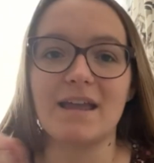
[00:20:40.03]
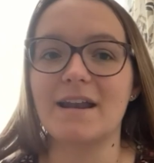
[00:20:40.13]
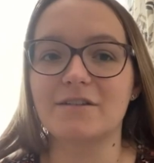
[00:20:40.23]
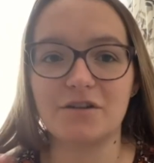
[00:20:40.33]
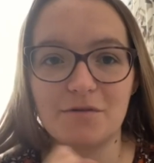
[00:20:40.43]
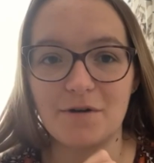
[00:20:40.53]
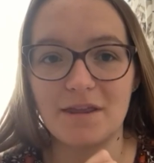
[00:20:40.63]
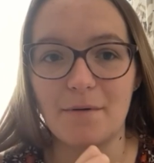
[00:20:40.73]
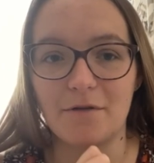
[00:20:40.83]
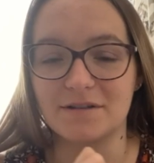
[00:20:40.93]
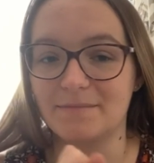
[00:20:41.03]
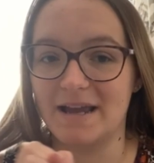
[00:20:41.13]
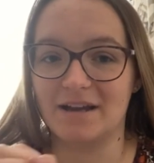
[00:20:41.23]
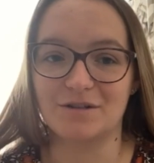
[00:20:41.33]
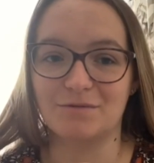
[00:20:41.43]
And I don't know why that bothers
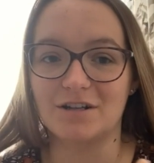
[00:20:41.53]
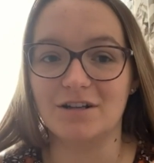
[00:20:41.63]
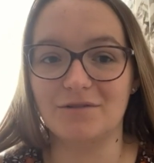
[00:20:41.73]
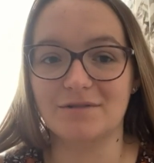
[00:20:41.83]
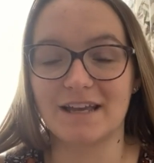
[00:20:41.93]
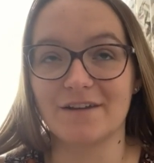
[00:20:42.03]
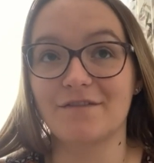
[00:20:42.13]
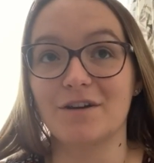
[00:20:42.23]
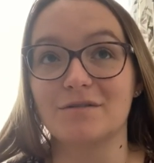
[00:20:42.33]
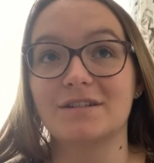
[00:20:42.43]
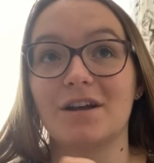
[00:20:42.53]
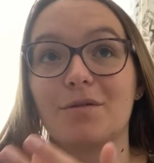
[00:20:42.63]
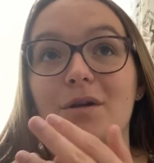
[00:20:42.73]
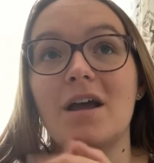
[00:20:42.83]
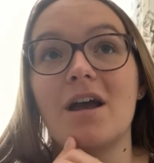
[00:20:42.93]
me. I don't want to lose the gift notes.
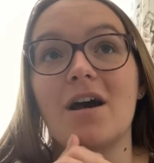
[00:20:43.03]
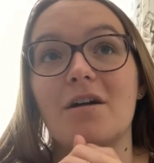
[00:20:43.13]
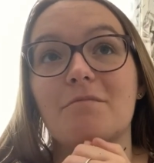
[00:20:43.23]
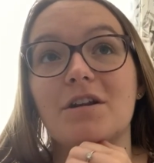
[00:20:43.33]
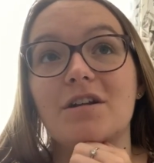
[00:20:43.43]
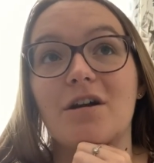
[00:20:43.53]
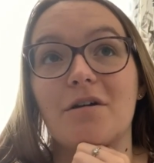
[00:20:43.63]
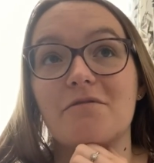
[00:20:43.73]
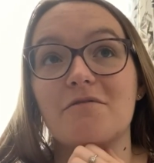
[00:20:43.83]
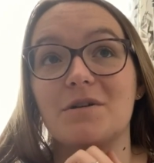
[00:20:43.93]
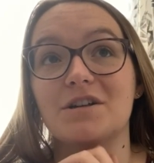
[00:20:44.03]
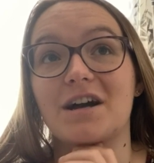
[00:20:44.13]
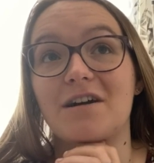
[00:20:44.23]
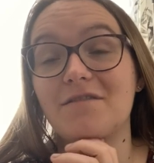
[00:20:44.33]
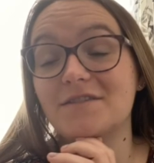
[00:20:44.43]
So I'm going to go through my
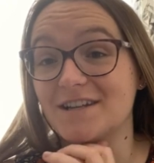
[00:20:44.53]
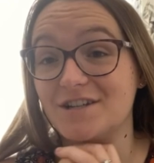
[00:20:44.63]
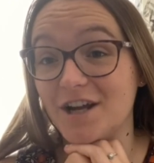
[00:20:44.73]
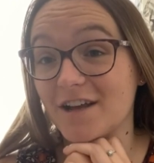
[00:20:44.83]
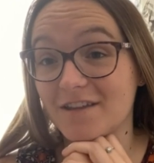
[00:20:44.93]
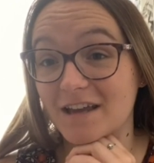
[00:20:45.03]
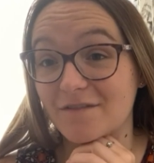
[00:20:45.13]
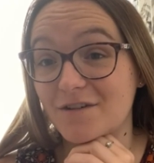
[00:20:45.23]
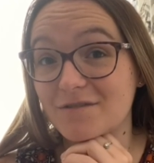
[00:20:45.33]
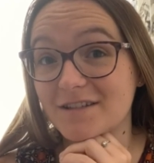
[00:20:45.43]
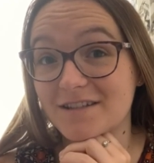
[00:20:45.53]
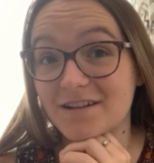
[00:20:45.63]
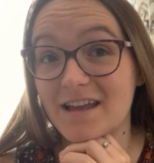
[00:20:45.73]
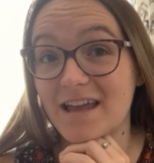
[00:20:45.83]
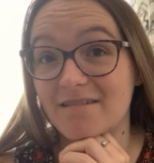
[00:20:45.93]
shelves and check that gift notes are
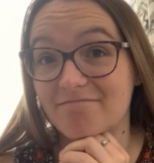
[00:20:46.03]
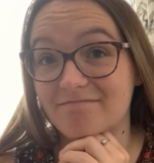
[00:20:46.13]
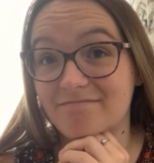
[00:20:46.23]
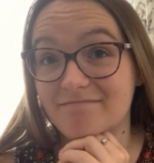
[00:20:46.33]
stuck in.